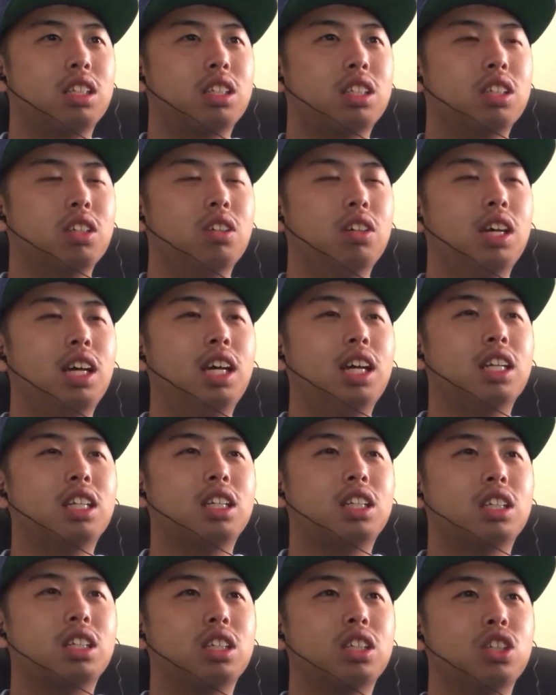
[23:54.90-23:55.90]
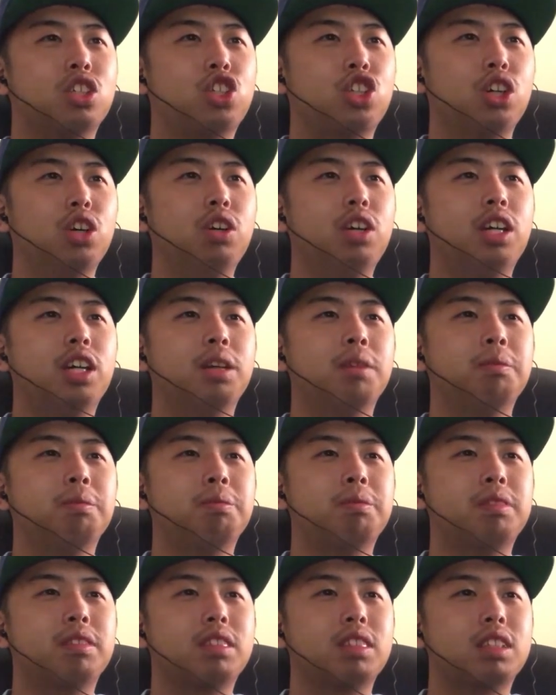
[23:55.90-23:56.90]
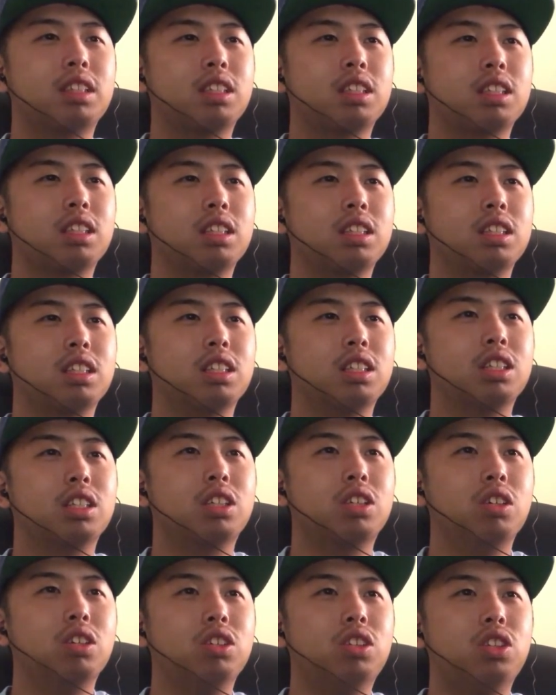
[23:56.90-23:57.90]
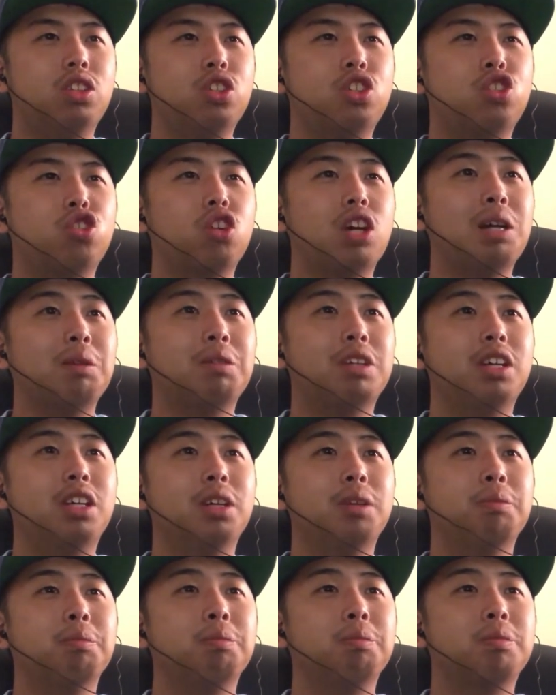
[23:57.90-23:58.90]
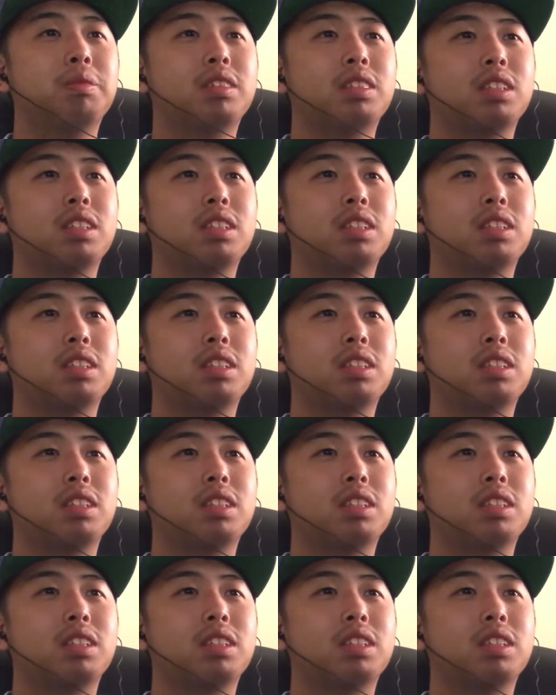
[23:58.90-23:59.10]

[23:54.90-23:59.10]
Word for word: Go ahead, show him. Go to distract him.